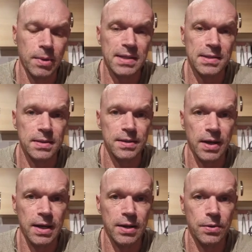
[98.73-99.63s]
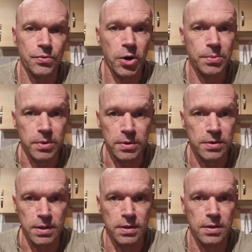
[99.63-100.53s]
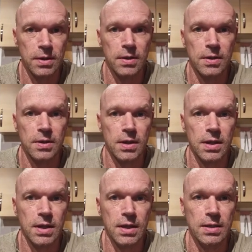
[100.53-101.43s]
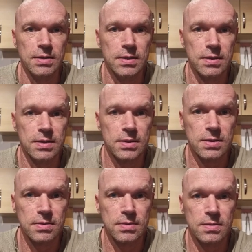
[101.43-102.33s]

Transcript: basically saying that Robertson is